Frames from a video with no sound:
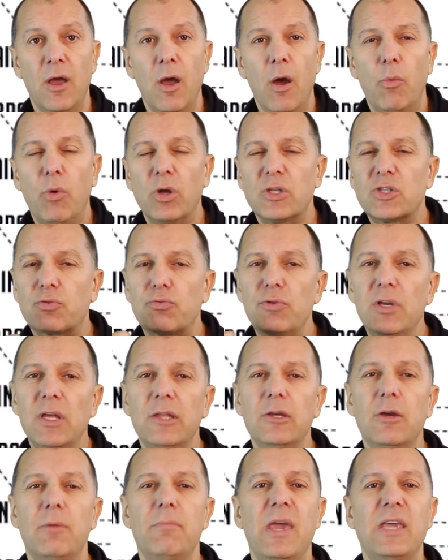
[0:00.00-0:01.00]
what's
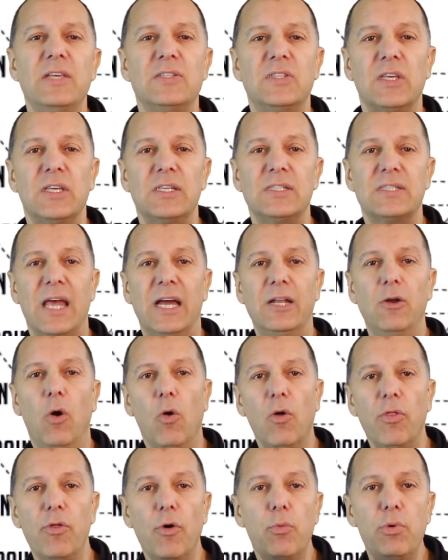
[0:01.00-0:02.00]
really amazing is that
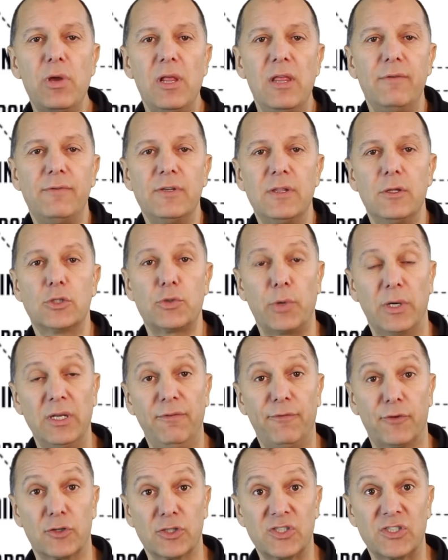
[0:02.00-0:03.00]
although we live in the
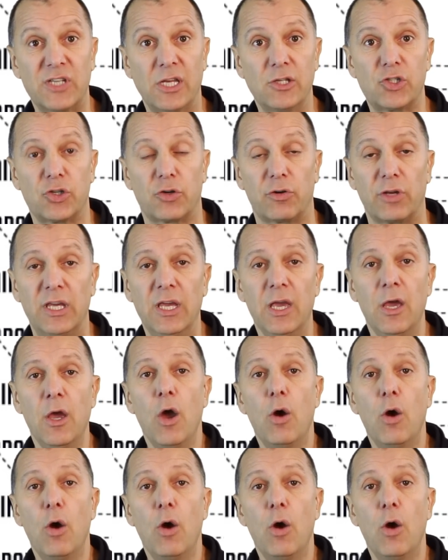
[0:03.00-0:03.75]
21st century,